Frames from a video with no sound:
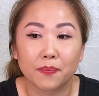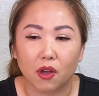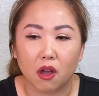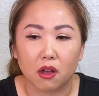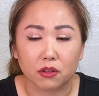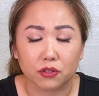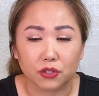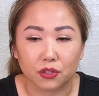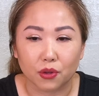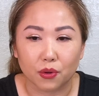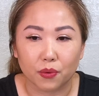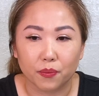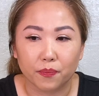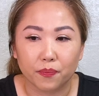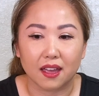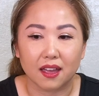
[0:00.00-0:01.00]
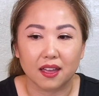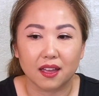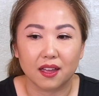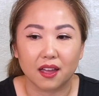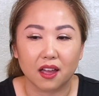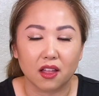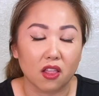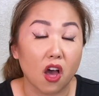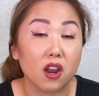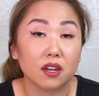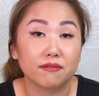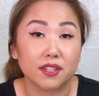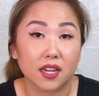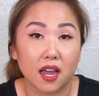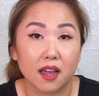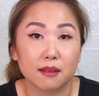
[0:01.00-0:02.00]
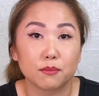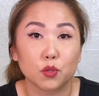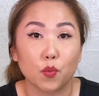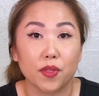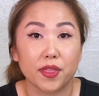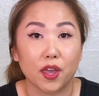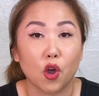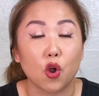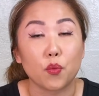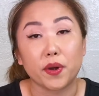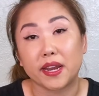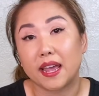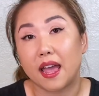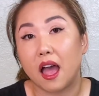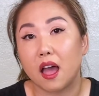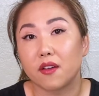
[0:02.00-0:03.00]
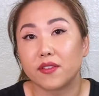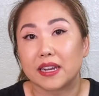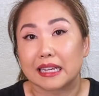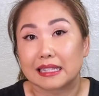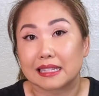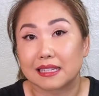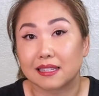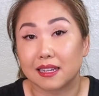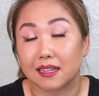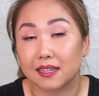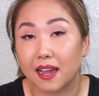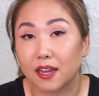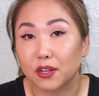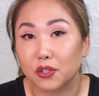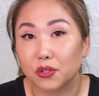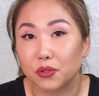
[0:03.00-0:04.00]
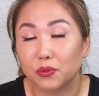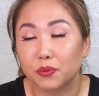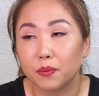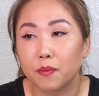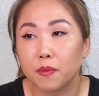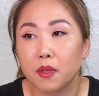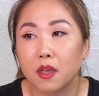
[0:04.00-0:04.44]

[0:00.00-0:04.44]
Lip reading: Also, a lot of times when they already have an existing tattoo,